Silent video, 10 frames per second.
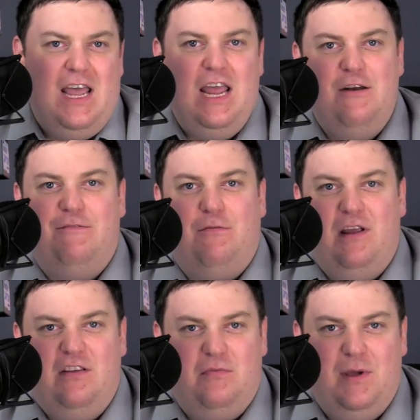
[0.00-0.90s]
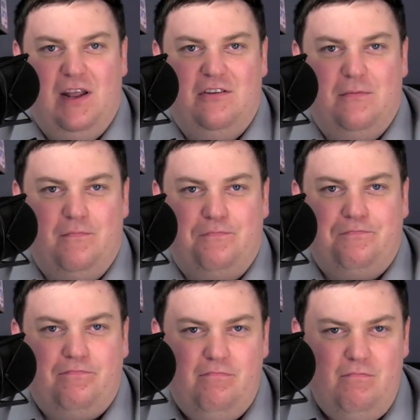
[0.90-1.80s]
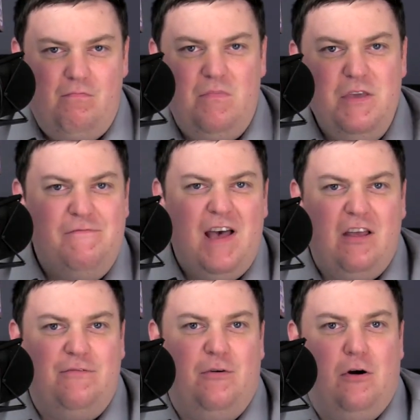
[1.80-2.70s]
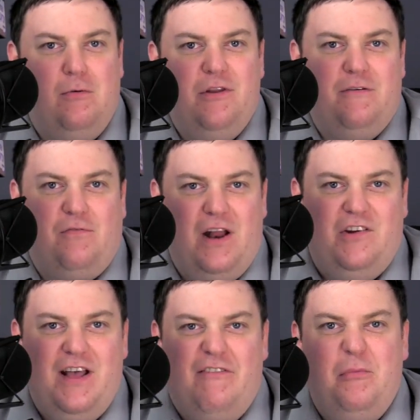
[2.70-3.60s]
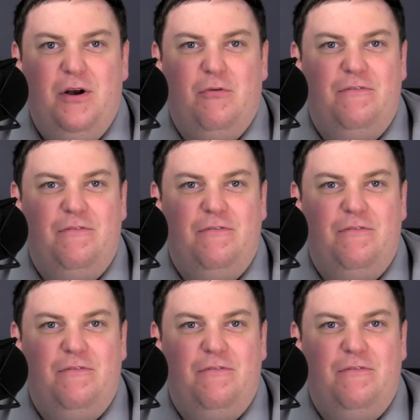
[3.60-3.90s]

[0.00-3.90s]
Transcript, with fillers: in free speech. You fast forward, the French government